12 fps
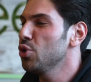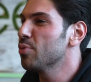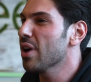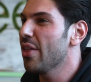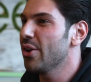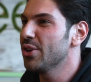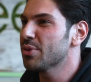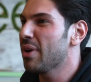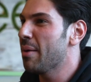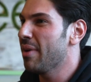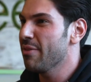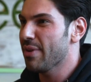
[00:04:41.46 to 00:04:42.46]
brothers
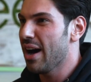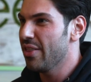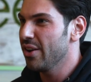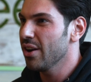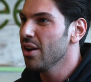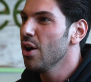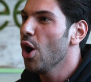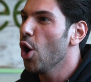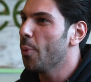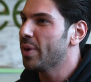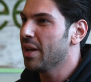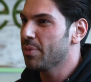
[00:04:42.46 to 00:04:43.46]
and my father
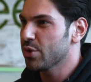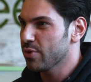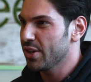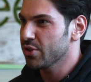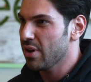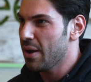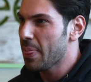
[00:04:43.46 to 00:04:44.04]
opened up this restaurant.